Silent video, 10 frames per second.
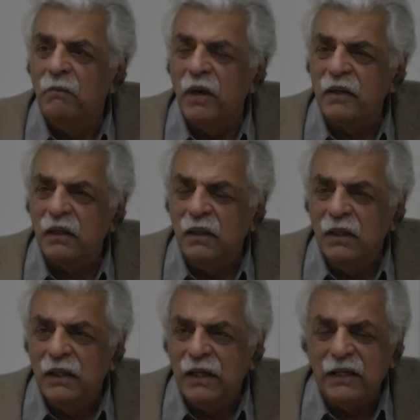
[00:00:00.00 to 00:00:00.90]
But
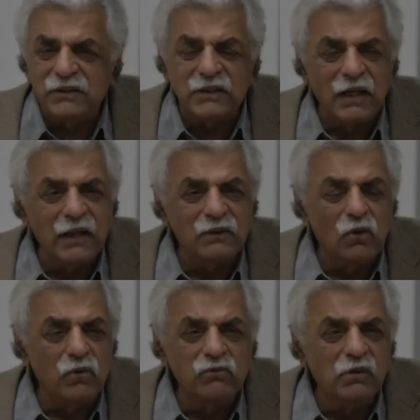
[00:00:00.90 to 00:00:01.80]
it's like
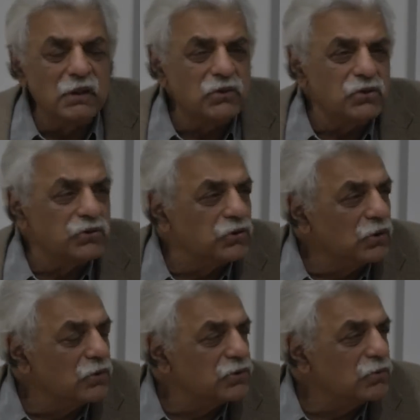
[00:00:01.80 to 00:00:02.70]
non-religious
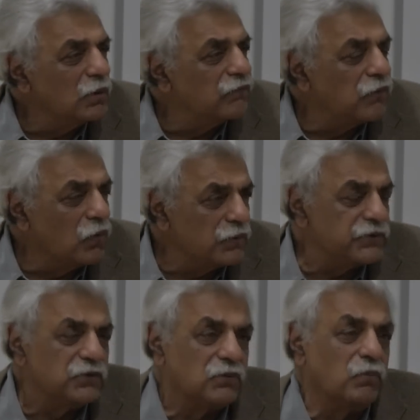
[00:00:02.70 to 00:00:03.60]
Jews who were
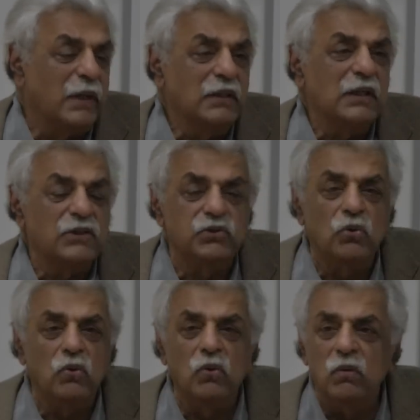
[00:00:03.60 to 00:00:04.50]
forced, when they
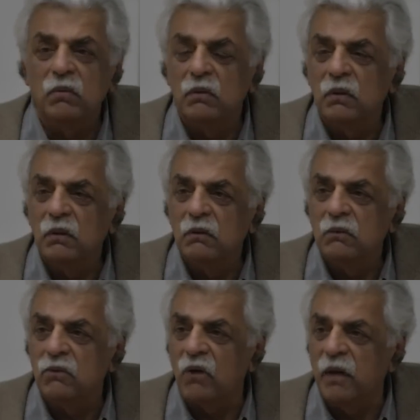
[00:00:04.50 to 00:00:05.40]
saw
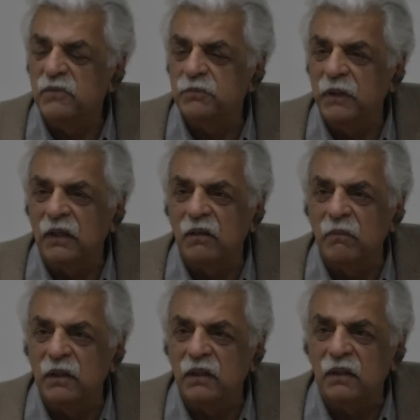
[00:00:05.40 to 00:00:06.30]
crimes being
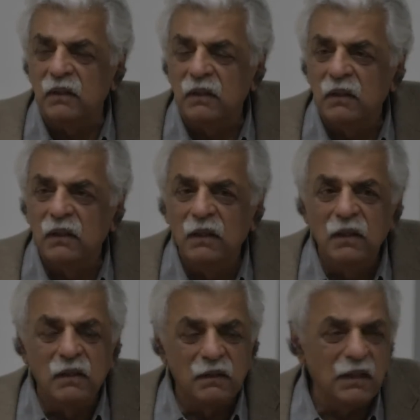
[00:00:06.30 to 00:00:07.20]
committed,
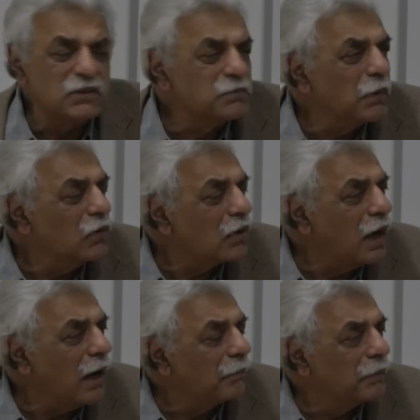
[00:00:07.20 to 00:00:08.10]
they spoke
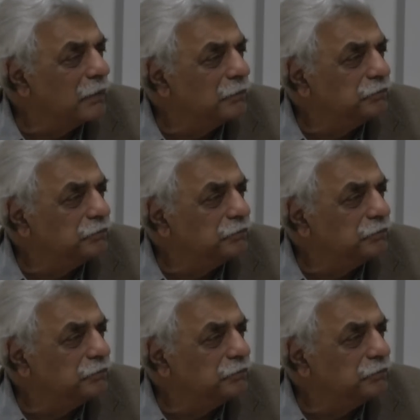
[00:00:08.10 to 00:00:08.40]
up.